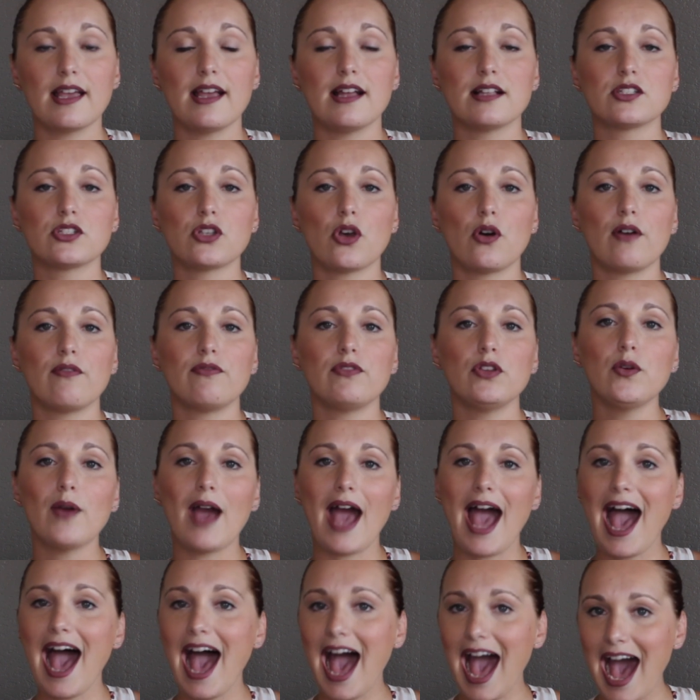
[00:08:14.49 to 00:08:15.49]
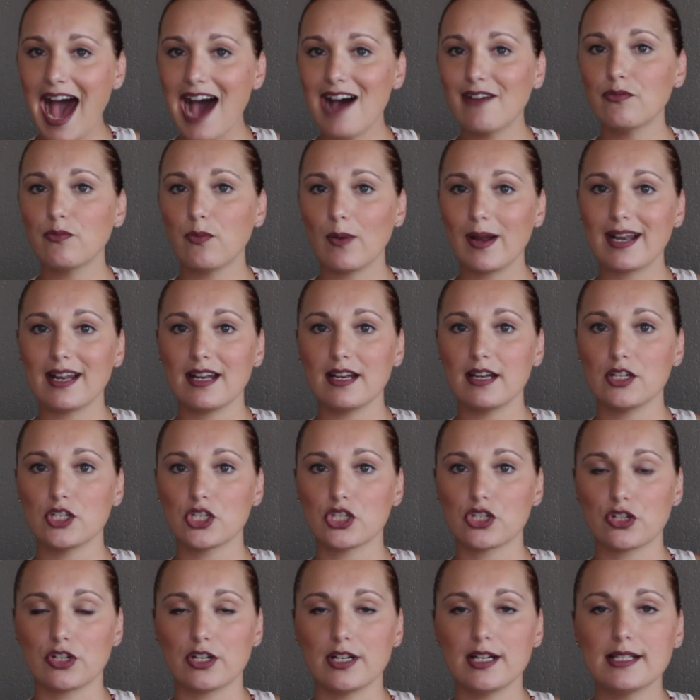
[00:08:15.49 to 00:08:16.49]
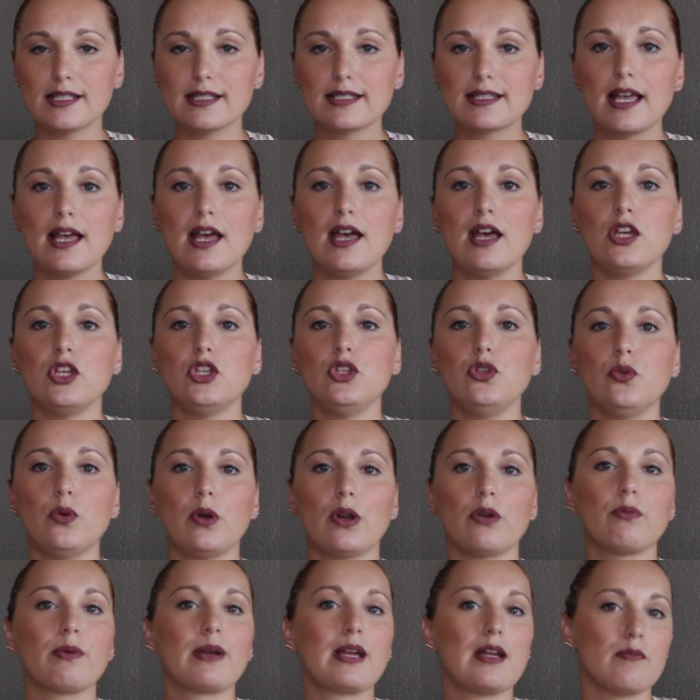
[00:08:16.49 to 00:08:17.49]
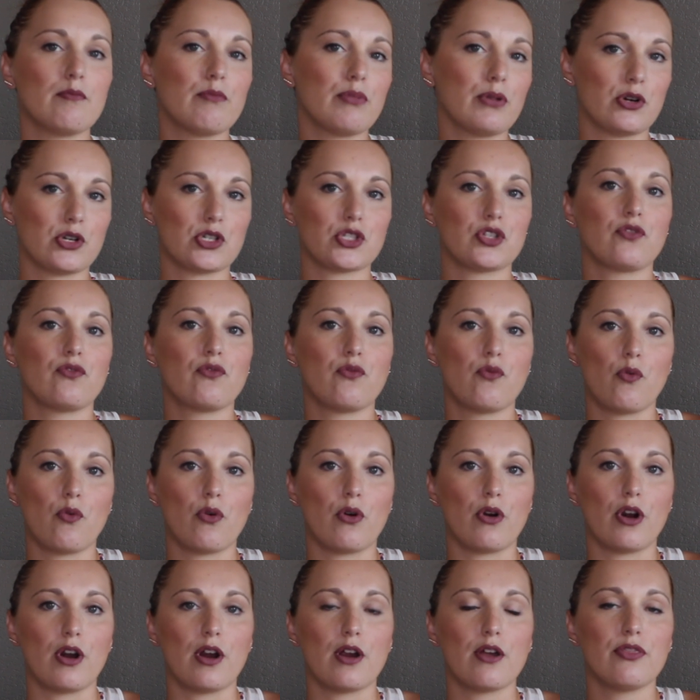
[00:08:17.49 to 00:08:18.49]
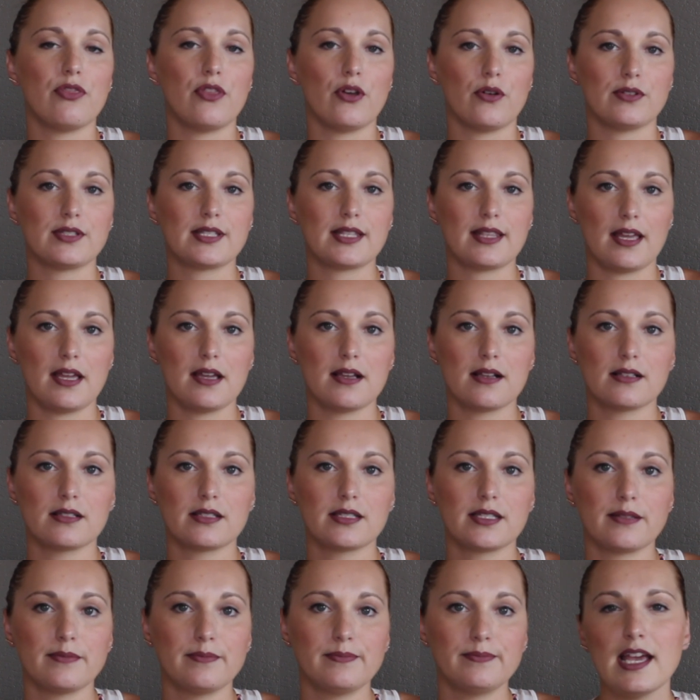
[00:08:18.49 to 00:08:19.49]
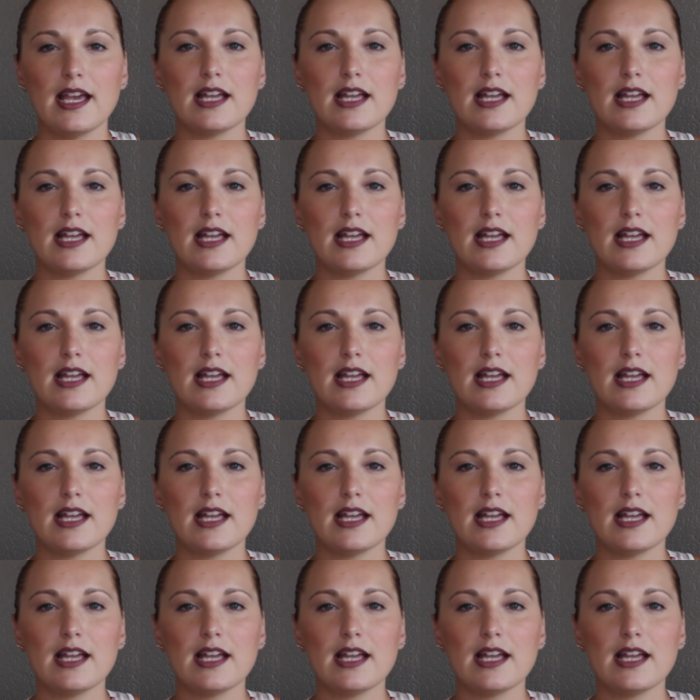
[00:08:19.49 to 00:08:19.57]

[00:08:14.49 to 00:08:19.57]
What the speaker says: And so if you have wedding insurance, you are reimbursed for those things.